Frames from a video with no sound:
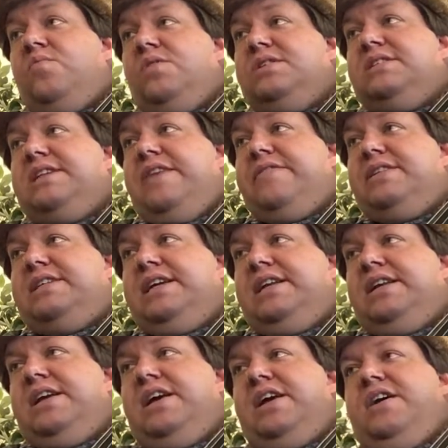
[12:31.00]

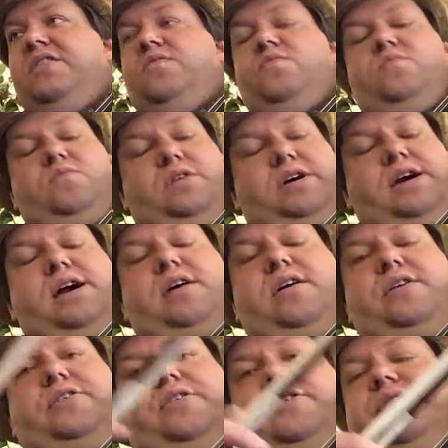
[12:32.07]
117, what
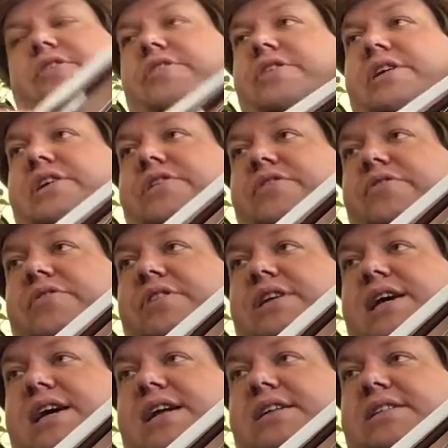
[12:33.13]
on earth are you going to do to
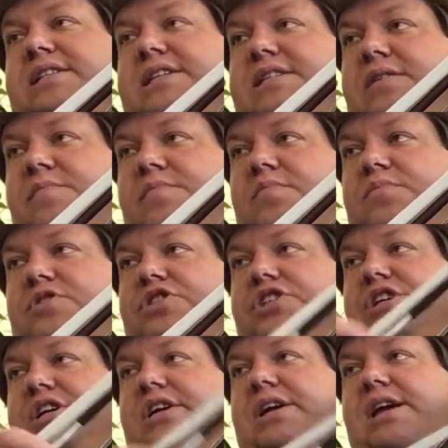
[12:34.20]
get this
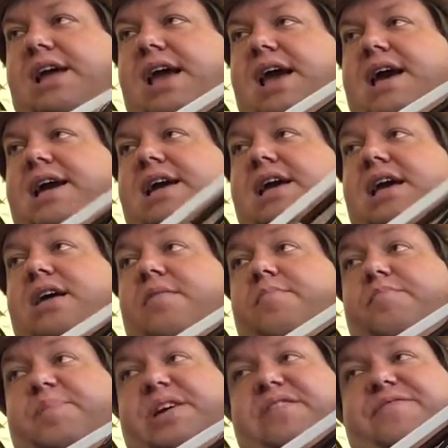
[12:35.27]
G, A,
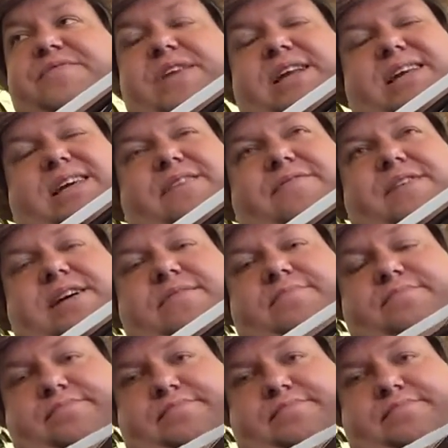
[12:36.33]
B, then E flat?